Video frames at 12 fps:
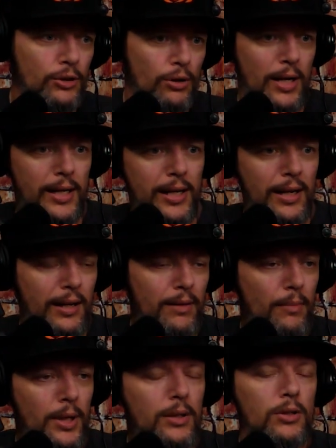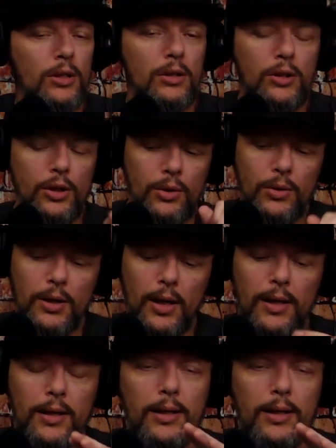to try to get in, but dude,